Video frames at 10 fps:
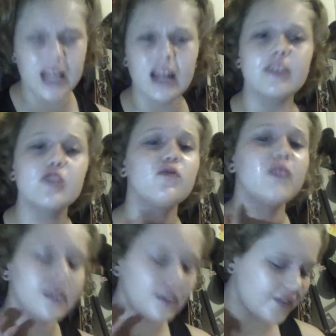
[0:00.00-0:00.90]
It's
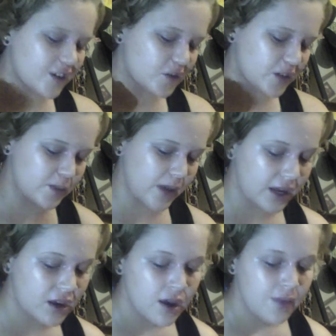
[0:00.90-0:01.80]
really weird to explain.
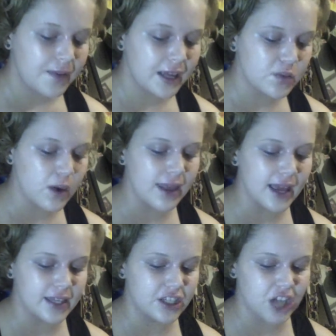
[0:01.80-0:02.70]
That's why I
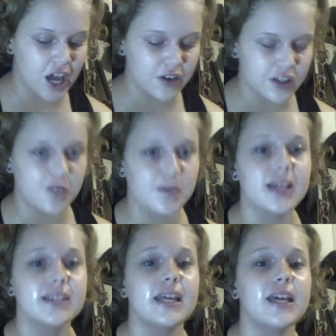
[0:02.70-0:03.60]
like these shadows. It's
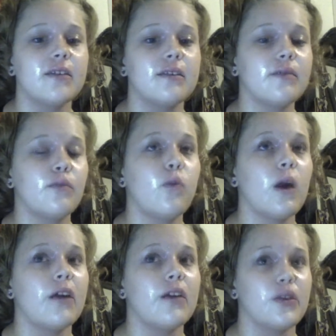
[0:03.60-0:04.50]
because they can
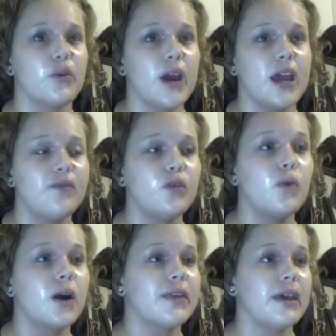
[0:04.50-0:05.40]
wear either way. If you
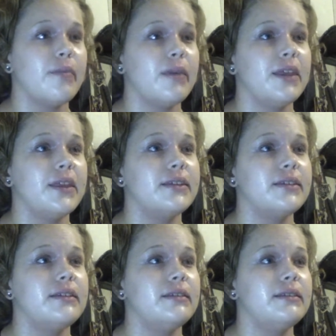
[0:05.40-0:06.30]
wear them in the
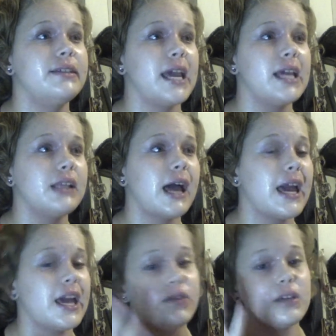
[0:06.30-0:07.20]
daylight
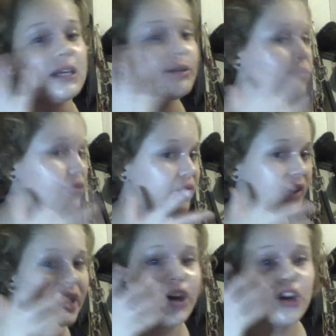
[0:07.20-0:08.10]
and you keep
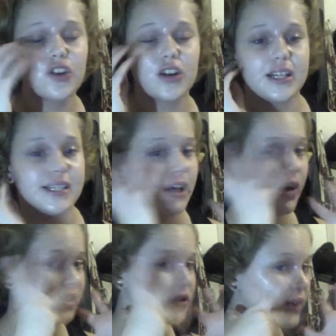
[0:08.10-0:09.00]
moving, you're going to see all
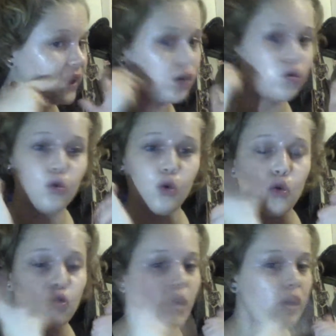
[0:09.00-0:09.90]
these really cool
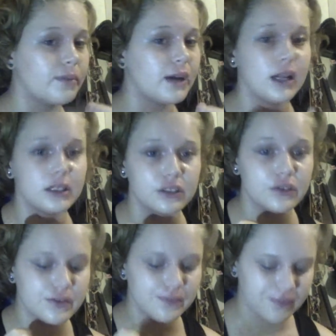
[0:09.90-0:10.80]
chrome colors.